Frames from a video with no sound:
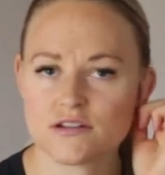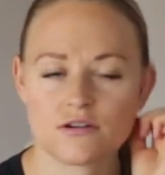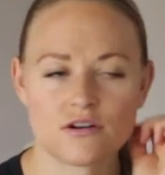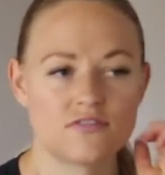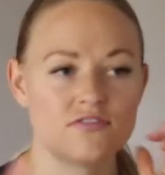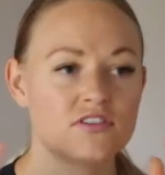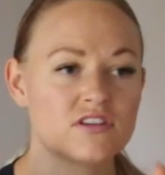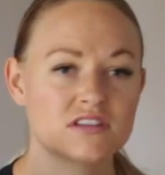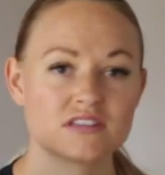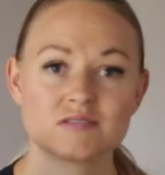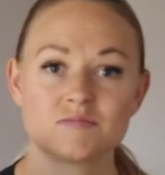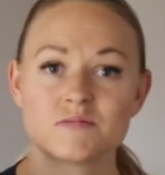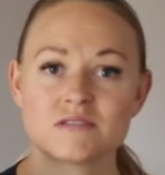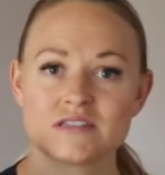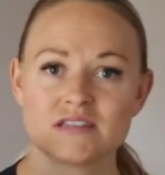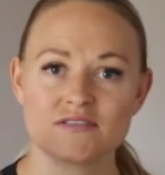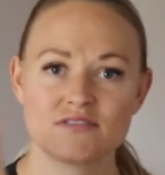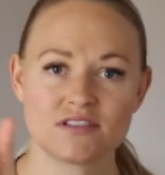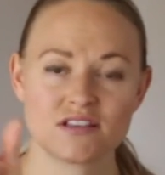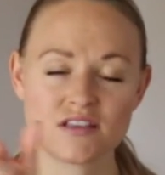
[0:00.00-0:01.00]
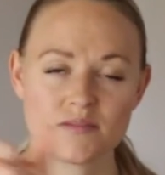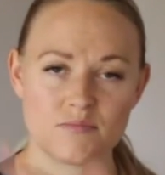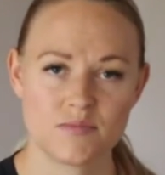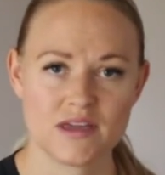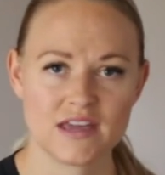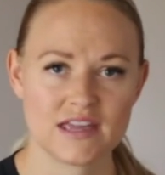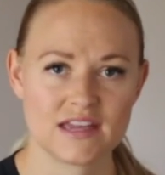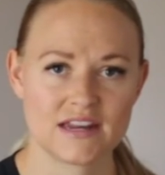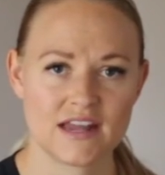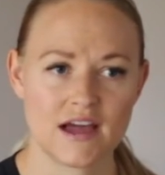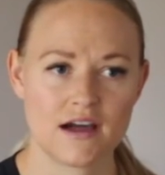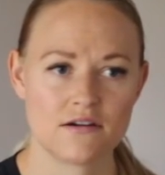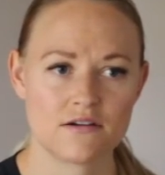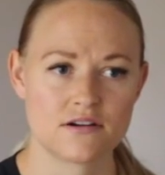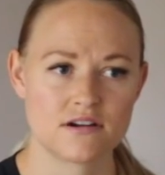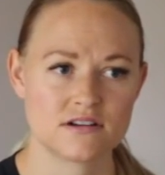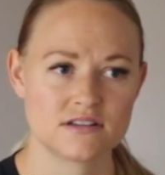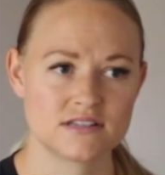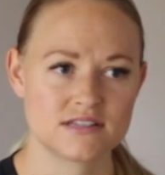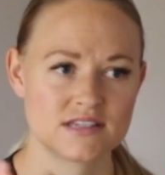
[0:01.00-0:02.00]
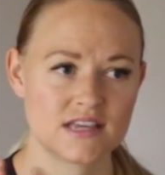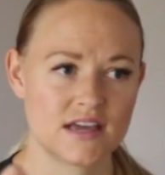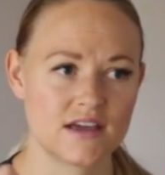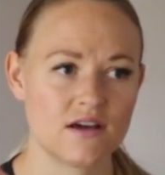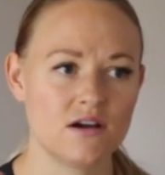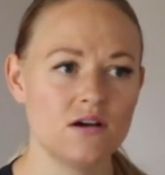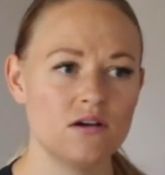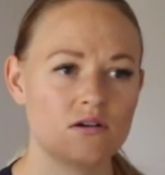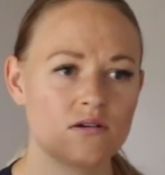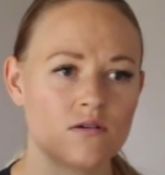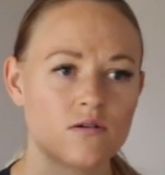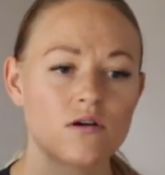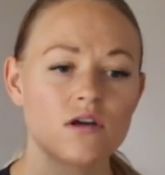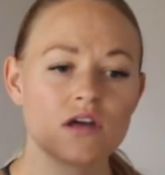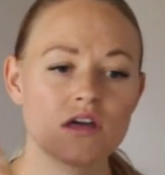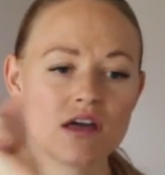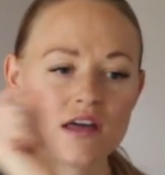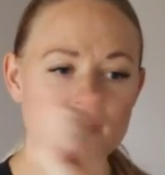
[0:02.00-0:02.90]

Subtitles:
or if you could specifically pick an hour and say, oh,